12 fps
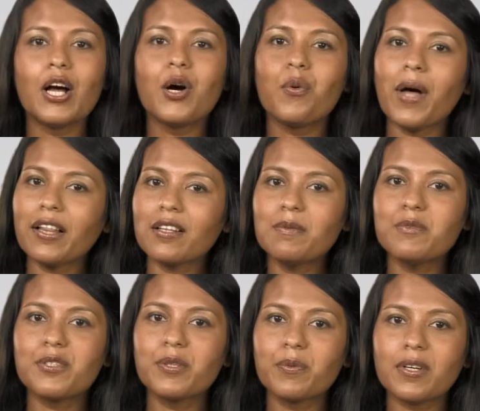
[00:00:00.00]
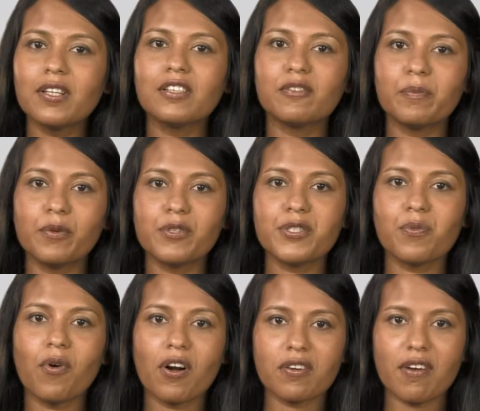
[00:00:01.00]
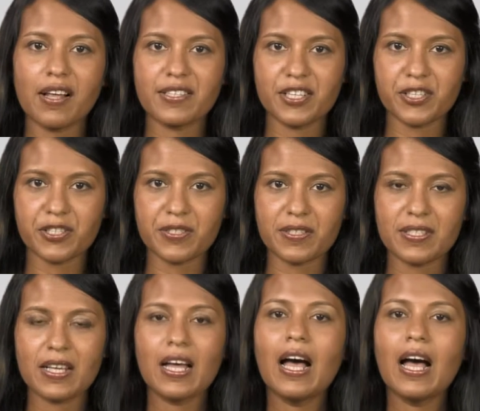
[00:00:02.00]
Welcome to the world of post-war transitions.